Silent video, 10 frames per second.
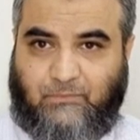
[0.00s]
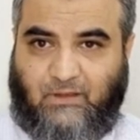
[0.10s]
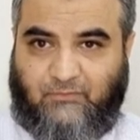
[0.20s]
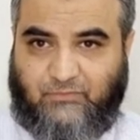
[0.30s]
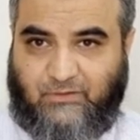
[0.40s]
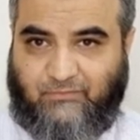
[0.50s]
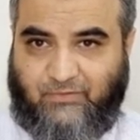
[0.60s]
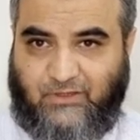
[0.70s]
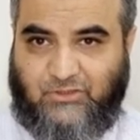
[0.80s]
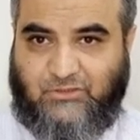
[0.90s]
after
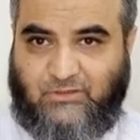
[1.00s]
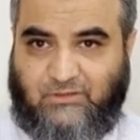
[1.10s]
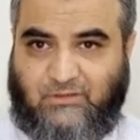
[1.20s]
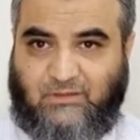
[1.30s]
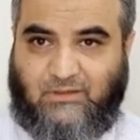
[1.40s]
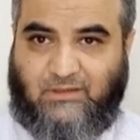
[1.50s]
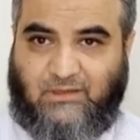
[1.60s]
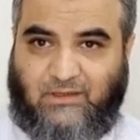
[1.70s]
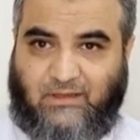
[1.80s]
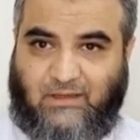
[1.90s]
infection
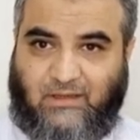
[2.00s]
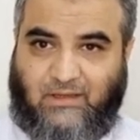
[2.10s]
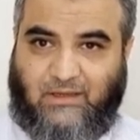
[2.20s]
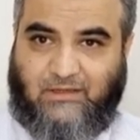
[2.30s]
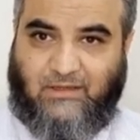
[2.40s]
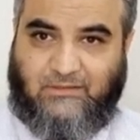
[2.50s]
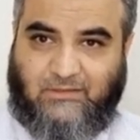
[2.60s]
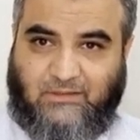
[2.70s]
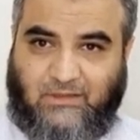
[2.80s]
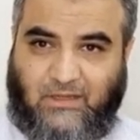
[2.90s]
and
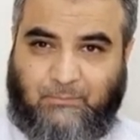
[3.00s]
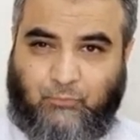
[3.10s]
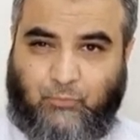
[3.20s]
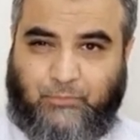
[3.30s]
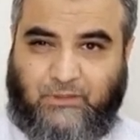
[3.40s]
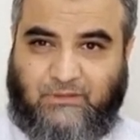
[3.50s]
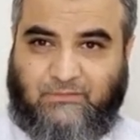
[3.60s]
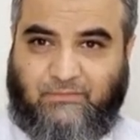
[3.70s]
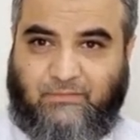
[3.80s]
under appropriate